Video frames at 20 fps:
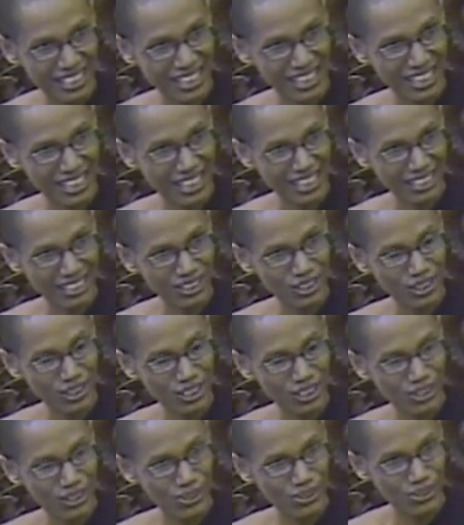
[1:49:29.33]
Uh,
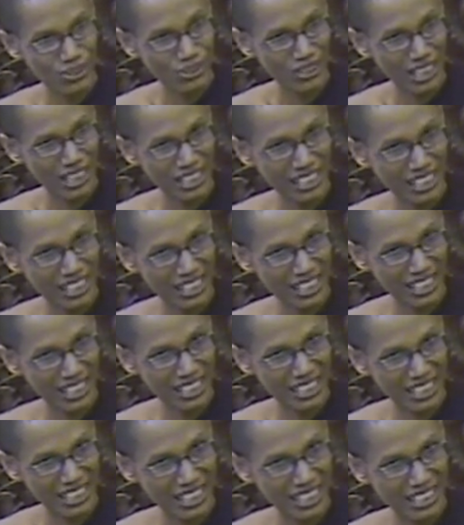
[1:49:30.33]
according to such
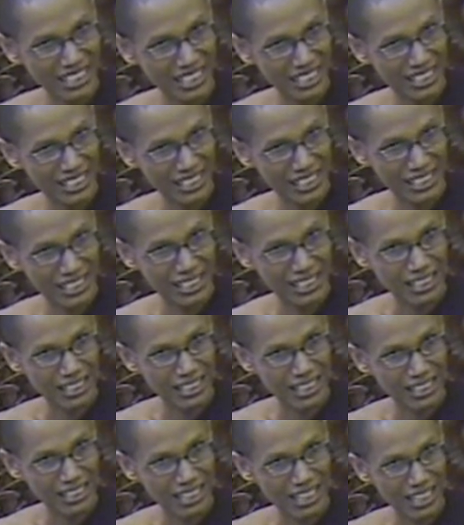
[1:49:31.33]
thinking,
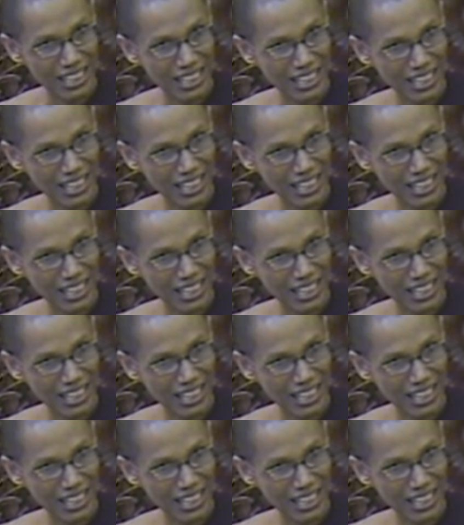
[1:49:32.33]
uh,